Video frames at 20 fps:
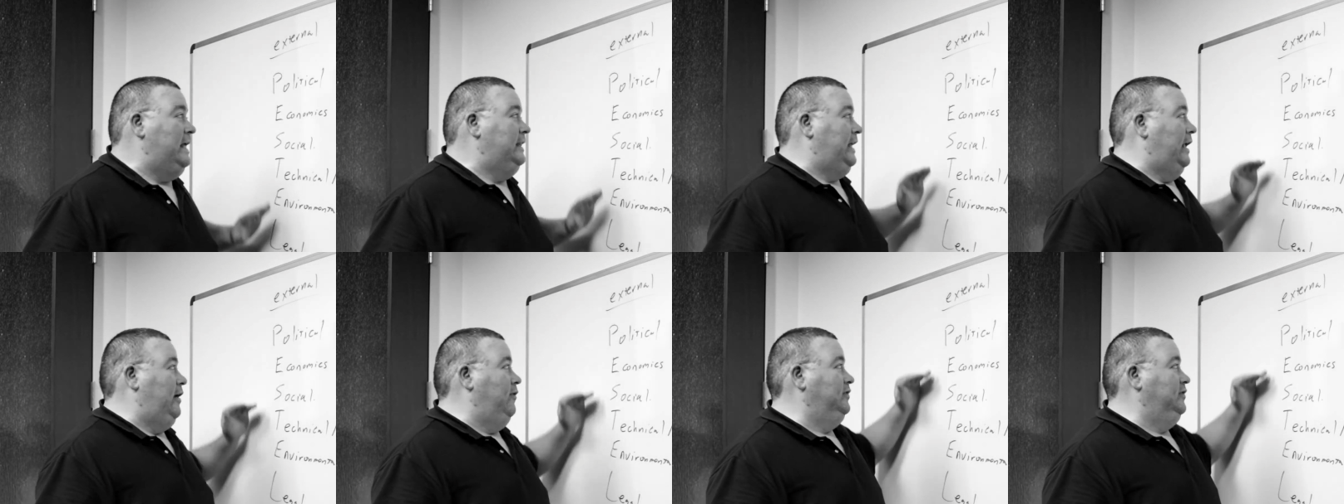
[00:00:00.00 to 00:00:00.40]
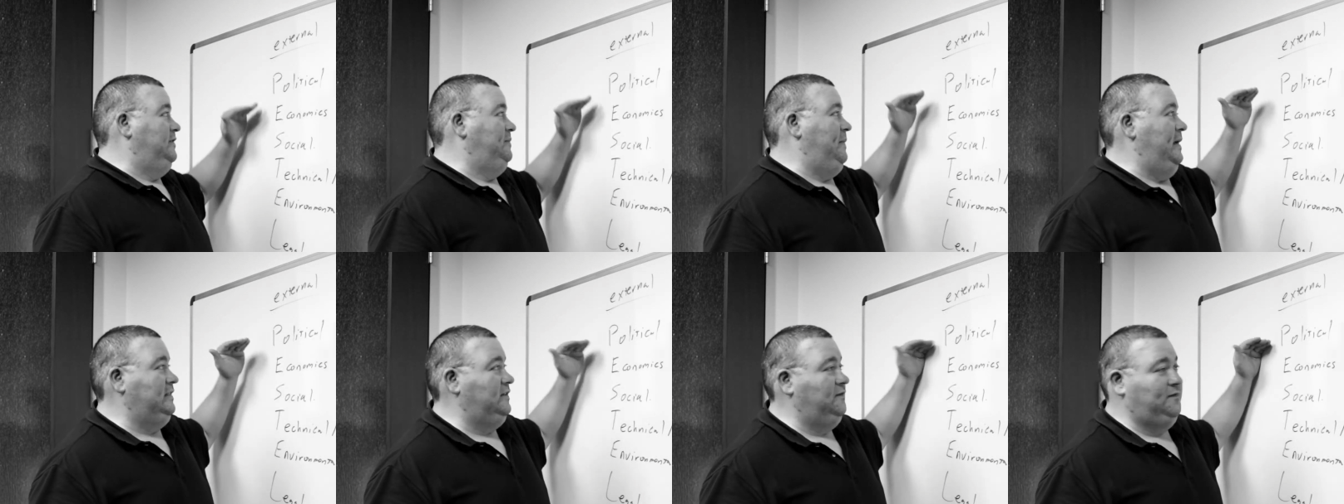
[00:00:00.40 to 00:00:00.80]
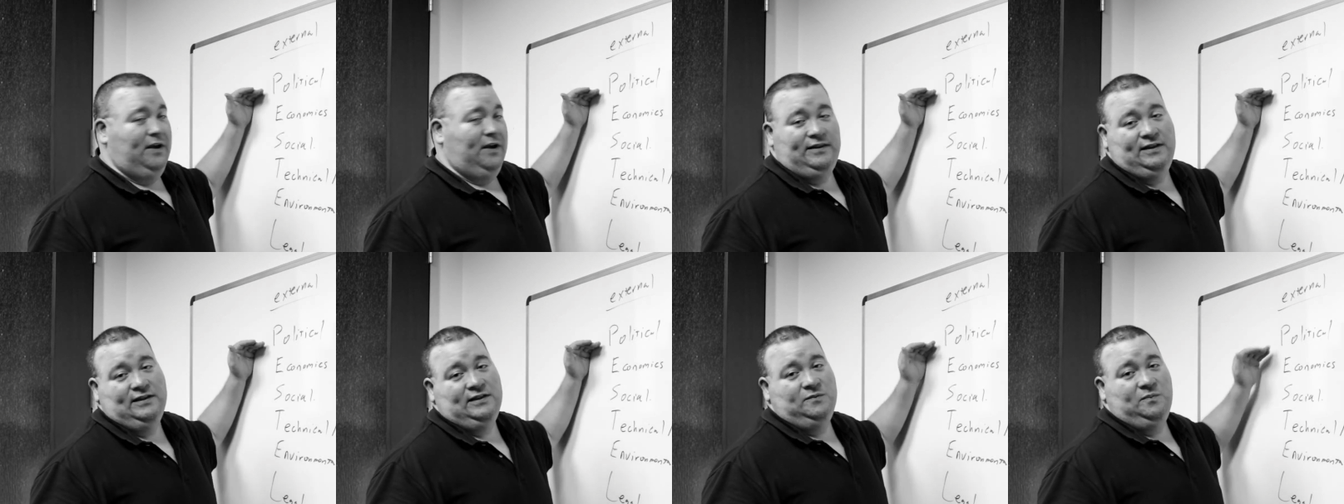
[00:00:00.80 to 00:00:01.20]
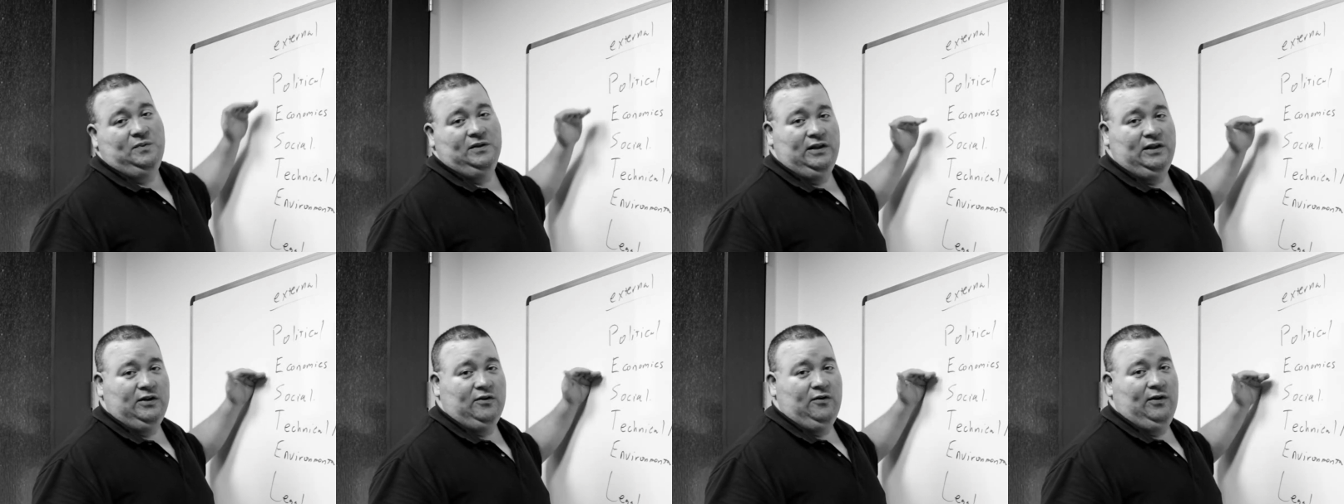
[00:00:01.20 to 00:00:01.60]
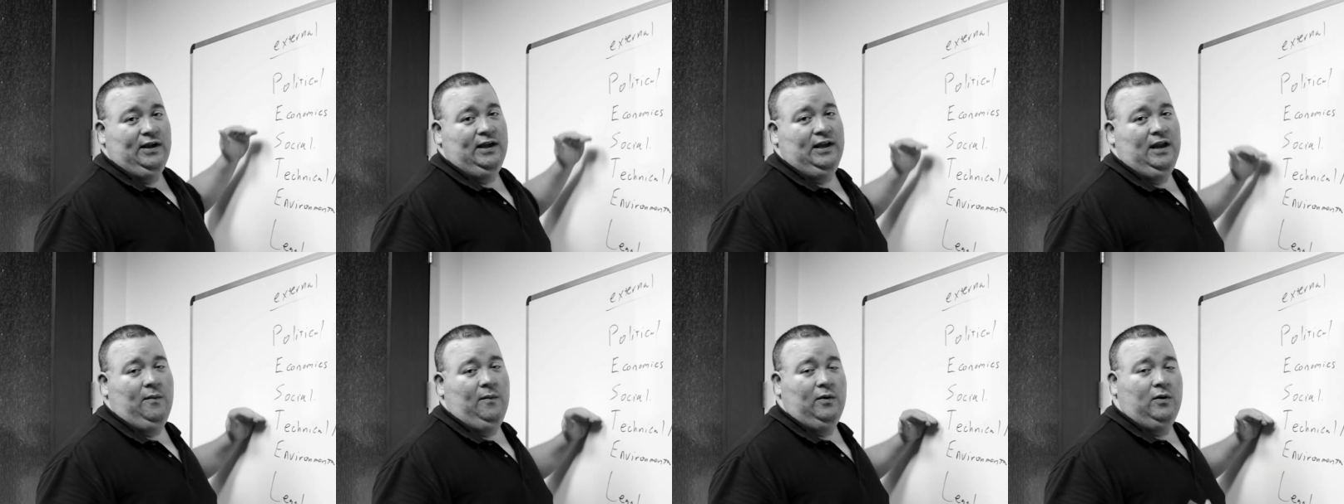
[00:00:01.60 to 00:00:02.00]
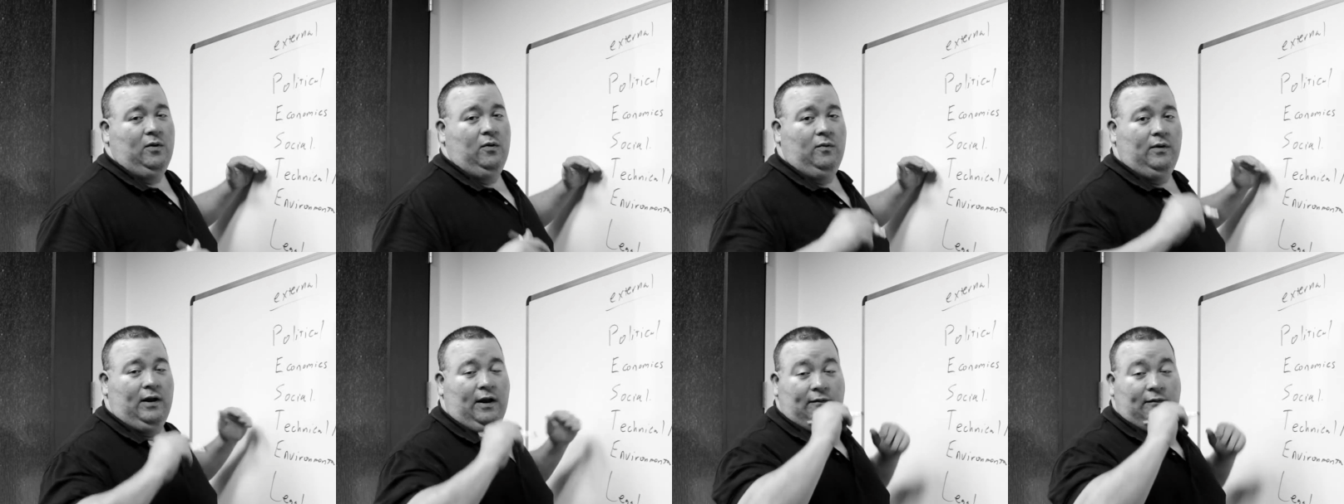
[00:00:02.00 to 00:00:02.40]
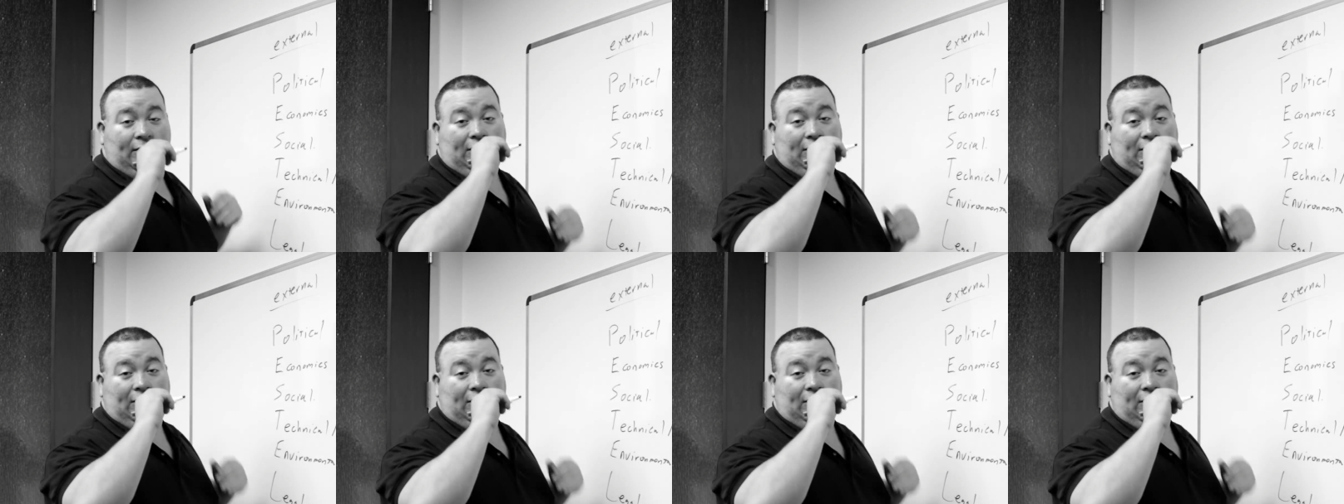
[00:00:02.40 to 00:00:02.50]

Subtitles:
They don't specify this is political, economical, whatever.